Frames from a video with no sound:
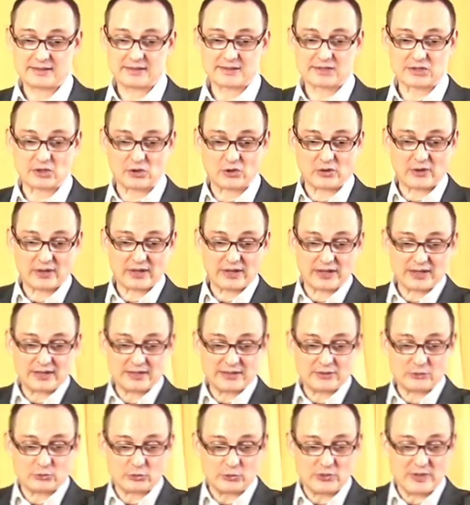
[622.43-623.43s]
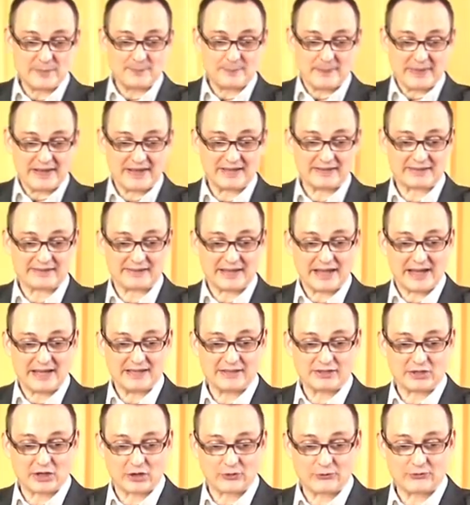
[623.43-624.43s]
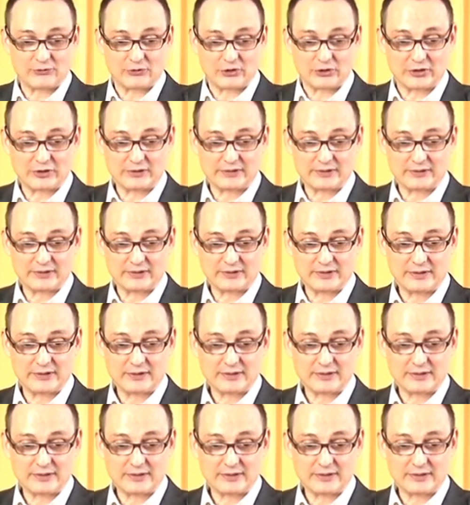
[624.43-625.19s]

So, repent and convert